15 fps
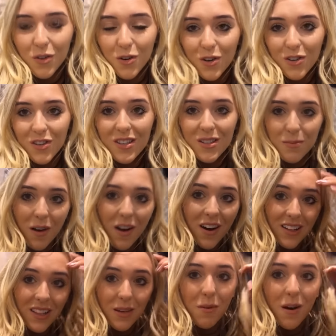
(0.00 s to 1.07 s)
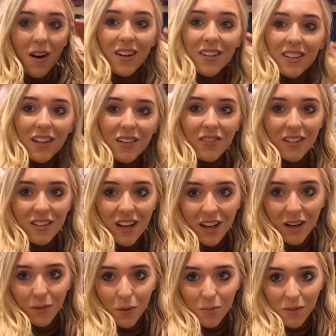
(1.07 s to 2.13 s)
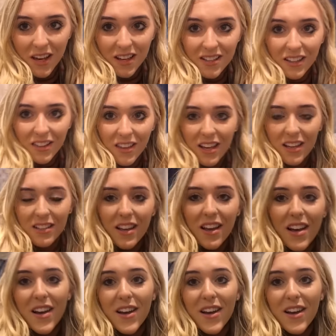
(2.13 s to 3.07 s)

gorgeous sparkly party outfits. How amazing are these?